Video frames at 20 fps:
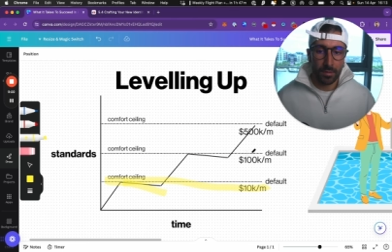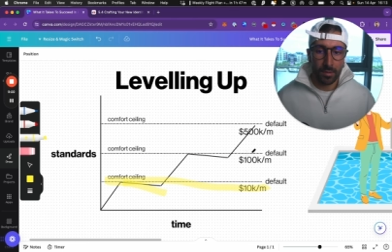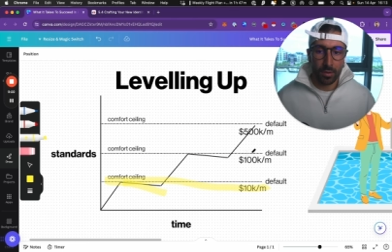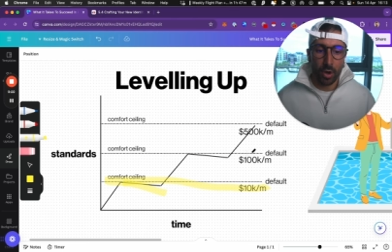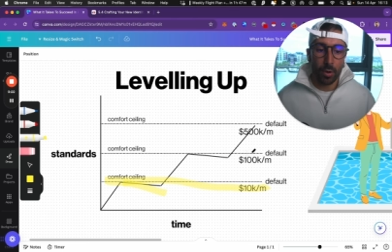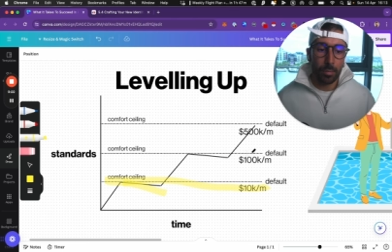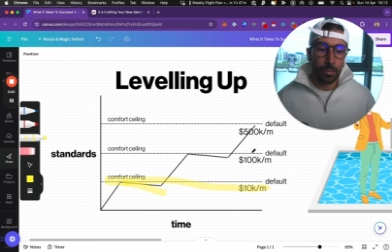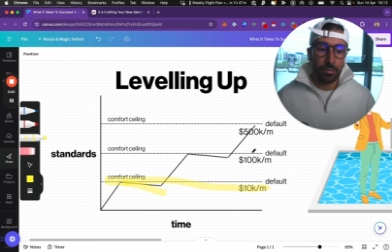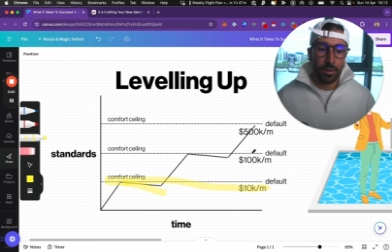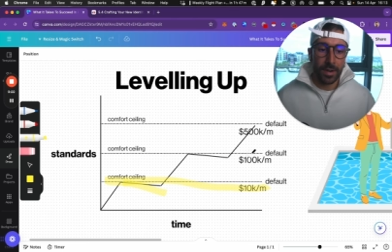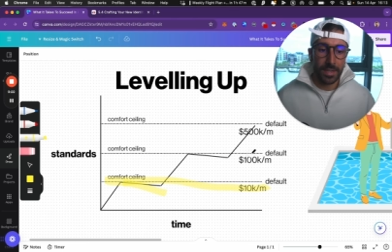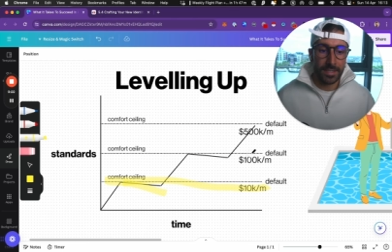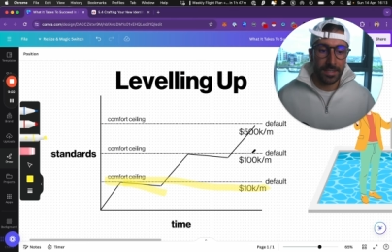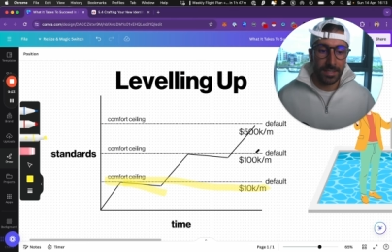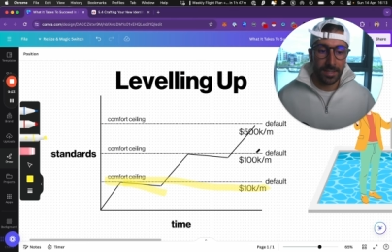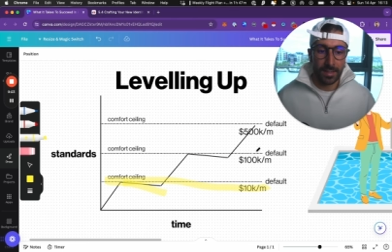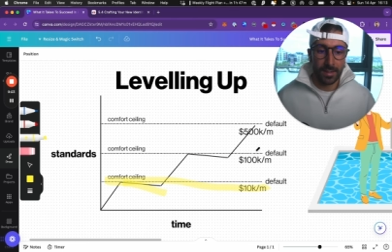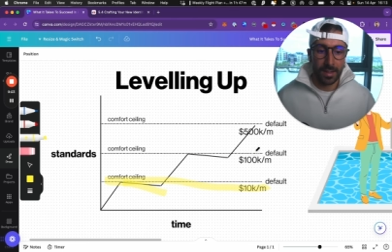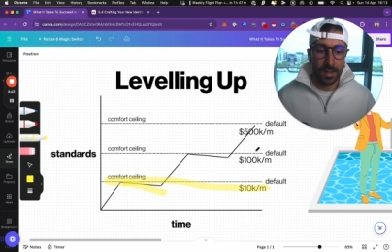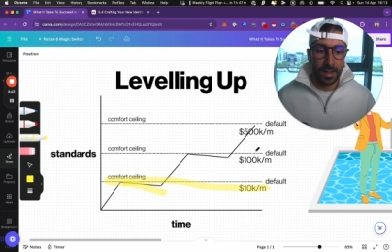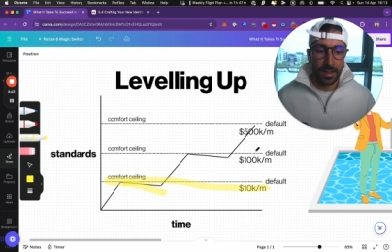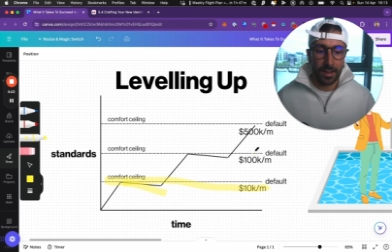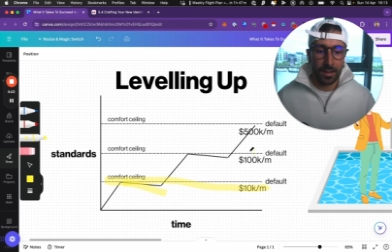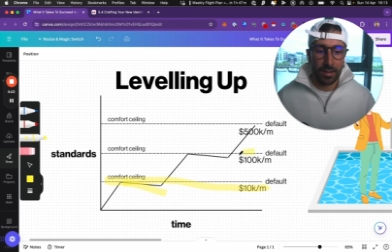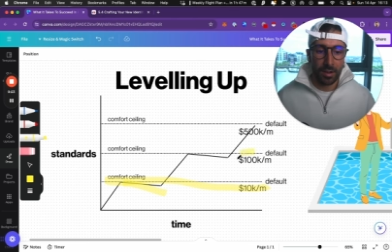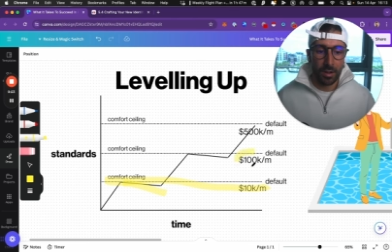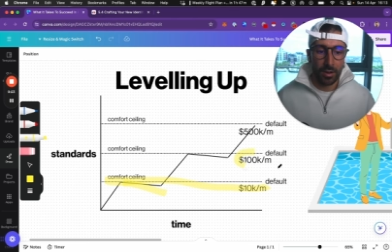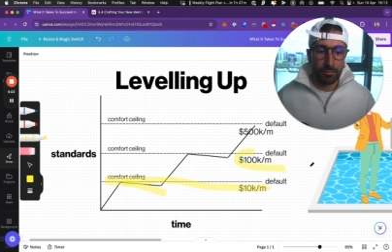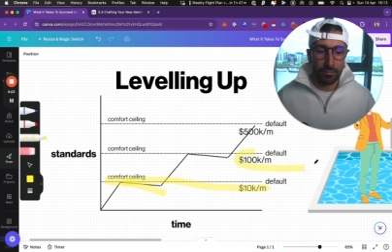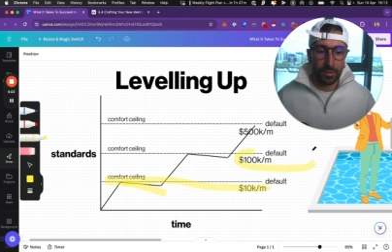operating at
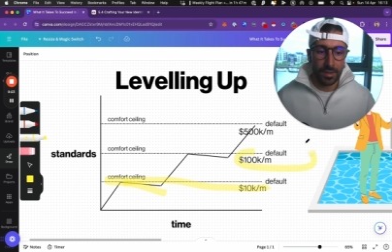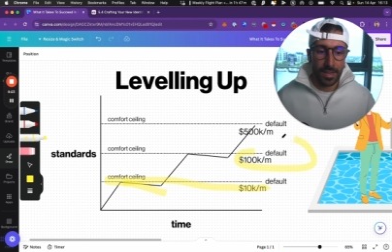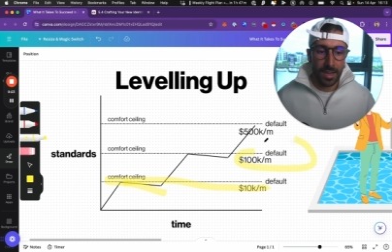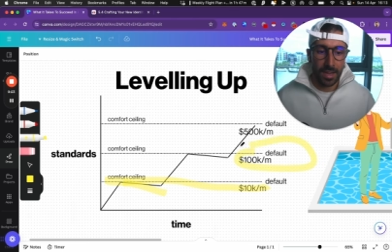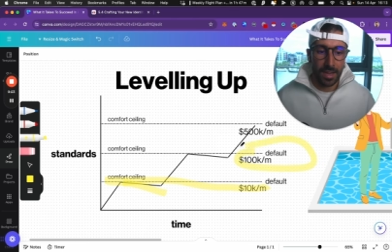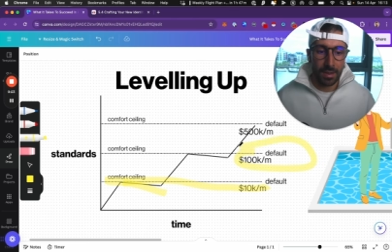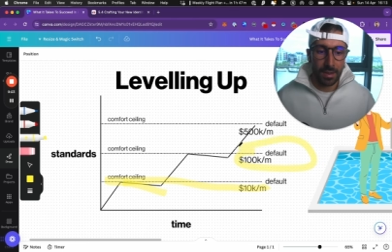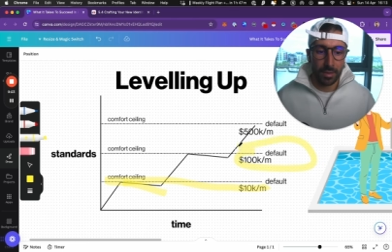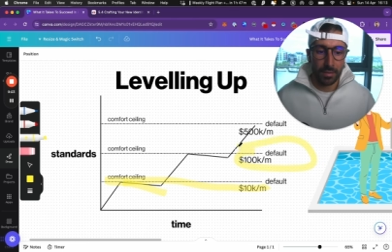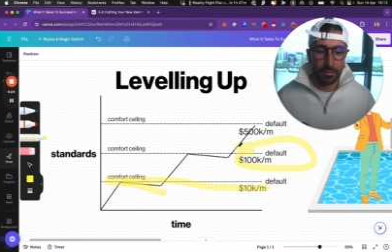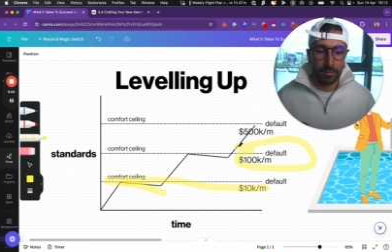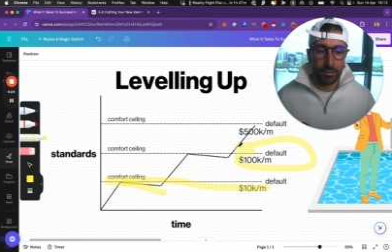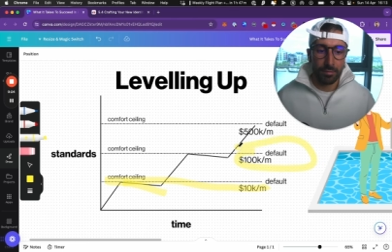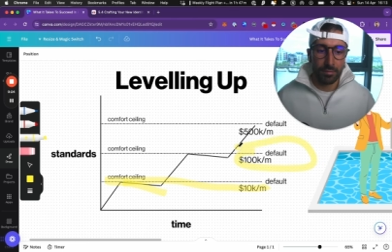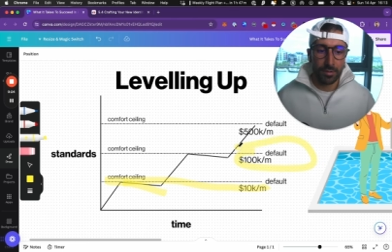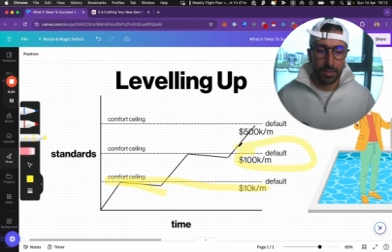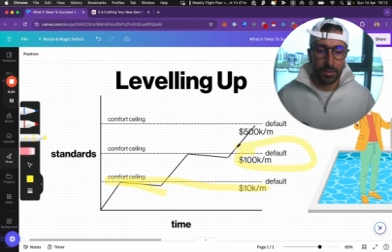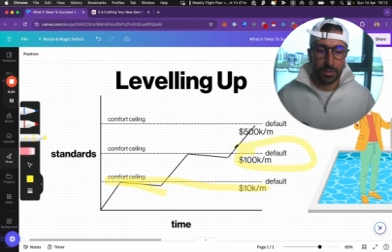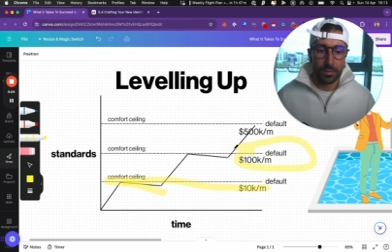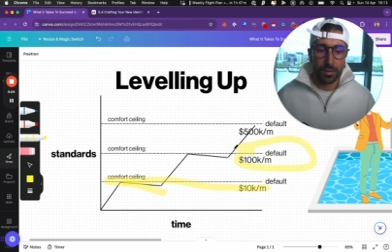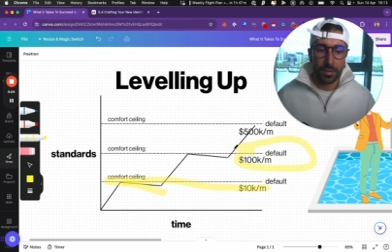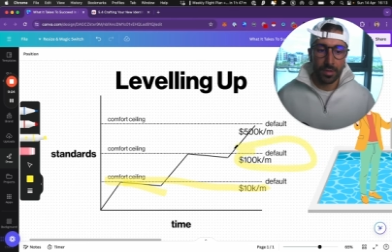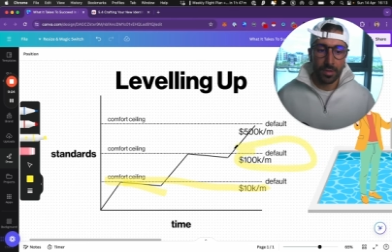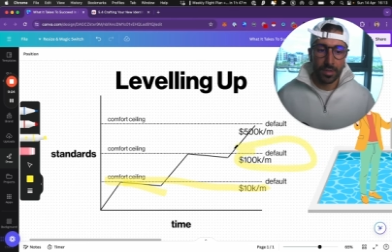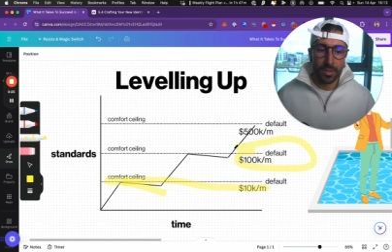100k a month revenue